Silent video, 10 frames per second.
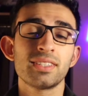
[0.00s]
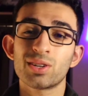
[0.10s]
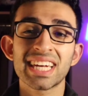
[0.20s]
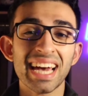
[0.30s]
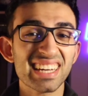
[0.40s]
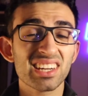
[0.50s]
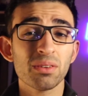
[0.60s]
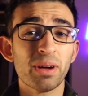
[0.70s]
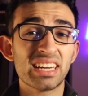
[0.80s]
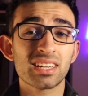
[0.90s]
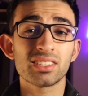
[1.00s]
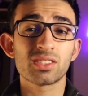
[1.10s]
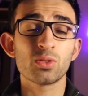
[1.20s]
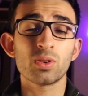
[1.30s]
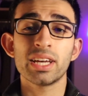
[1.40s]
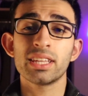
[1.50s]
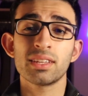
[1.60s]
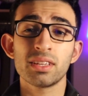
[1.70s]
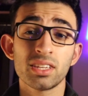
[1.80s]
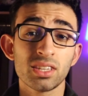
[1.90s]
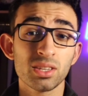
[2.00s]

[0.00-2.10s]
To get into medical school in the